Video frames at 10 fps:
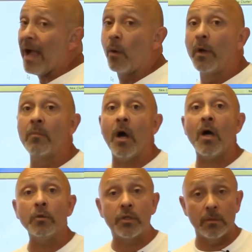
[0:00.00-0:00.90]

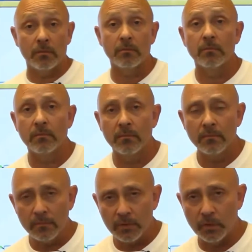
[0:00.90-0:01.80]
remote
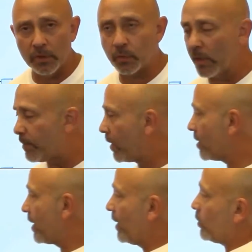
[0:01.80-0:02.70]
to the switch
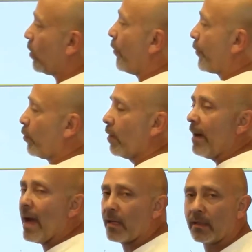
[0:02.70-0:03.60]
because they need to go through the
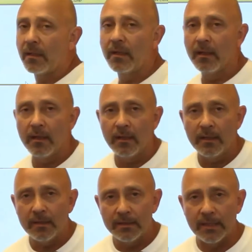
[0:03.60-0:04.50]
router
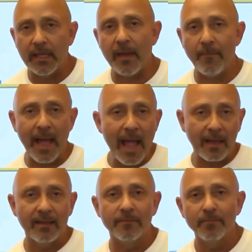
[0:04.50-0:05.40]
to get
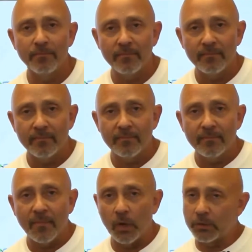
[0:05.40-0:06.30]
back
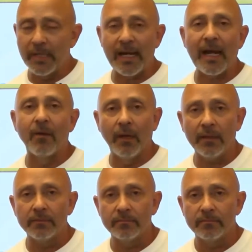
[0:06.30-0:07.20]
or to get
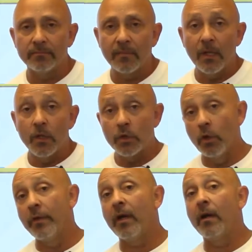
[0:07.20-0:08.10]
anywhere.
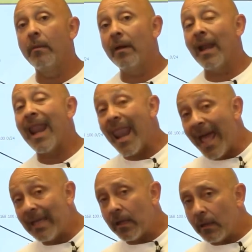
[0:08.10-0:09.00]
So they're
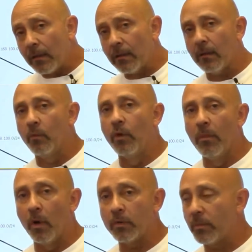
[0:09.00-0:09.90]
like
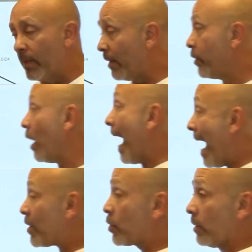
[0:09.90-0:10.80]
remote. But if you're
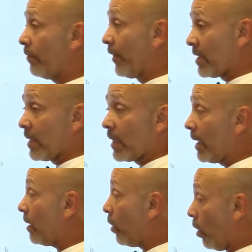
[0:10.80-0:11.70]
actually
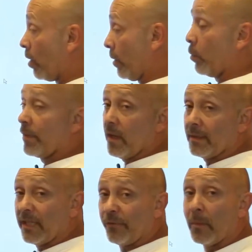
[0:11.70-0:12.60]
physically or within
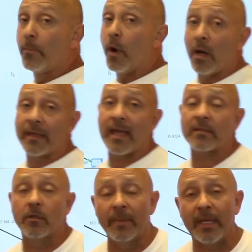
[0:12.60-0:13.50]
a different
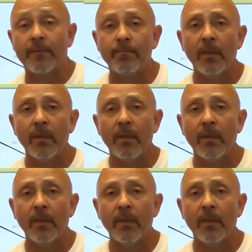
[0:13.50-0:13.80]
broadcast domain,